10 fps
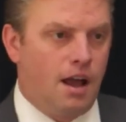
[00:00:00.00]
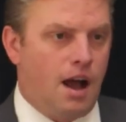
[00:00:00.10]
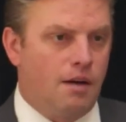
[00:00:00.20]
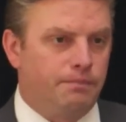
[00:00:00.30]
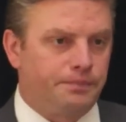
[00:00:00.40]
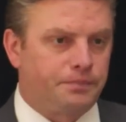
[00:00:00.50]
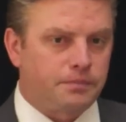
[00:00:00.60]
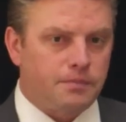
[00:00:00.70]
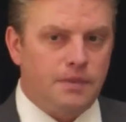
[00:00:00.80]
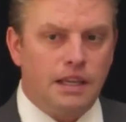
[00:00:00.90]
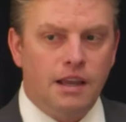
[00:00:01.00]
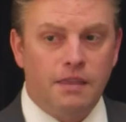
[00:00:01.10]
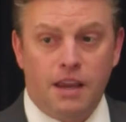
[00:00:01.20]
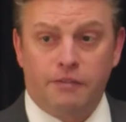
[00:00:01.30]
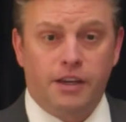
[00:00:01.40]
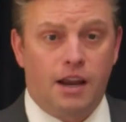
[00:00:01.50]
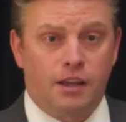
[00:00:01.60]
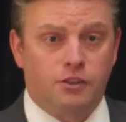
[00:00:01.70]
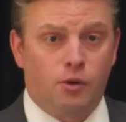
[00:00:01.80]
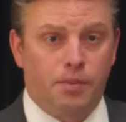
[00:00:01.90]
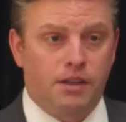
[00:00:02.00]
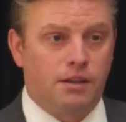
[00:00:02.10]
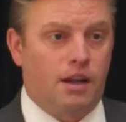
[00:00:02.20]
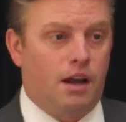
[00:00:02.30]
And the FDA has opened